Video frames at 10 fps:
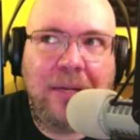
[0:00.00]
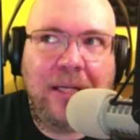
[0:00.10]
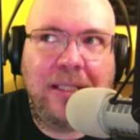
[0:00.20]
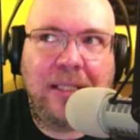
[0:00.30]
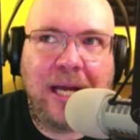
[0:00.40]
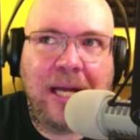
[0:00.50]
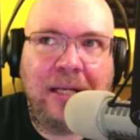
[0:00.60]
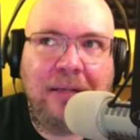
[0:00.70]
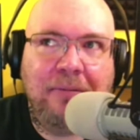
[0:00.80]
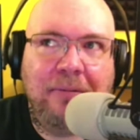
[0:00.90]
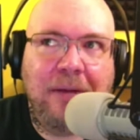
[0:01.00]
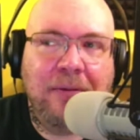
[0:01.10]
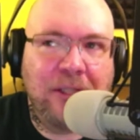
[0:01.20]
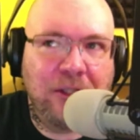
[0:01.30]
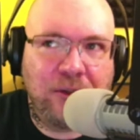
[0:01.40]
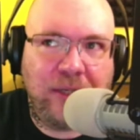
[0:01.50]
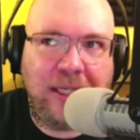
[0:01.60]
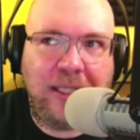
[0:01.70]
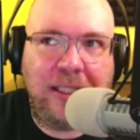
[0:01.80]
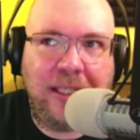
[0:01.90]
but I I was
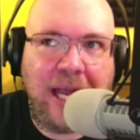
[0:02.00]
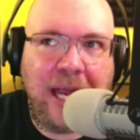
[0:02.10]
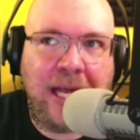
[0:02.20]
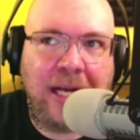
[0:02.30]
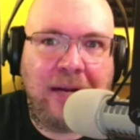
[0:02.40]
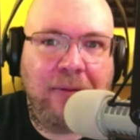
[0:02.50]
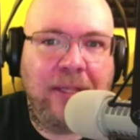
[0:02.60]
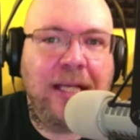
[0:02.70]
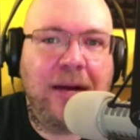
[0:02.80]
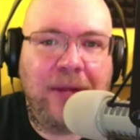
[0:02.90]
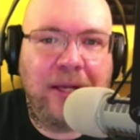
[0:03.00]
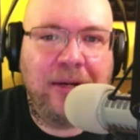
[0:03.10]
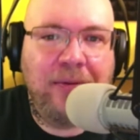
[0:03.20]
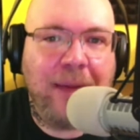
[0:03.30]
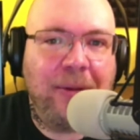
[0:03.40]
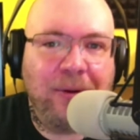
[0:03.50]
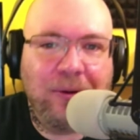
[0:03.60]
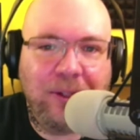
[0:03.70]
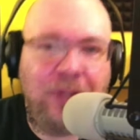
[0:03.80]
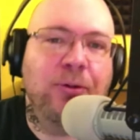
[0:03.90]
intrigued and I went down the rabbit hole.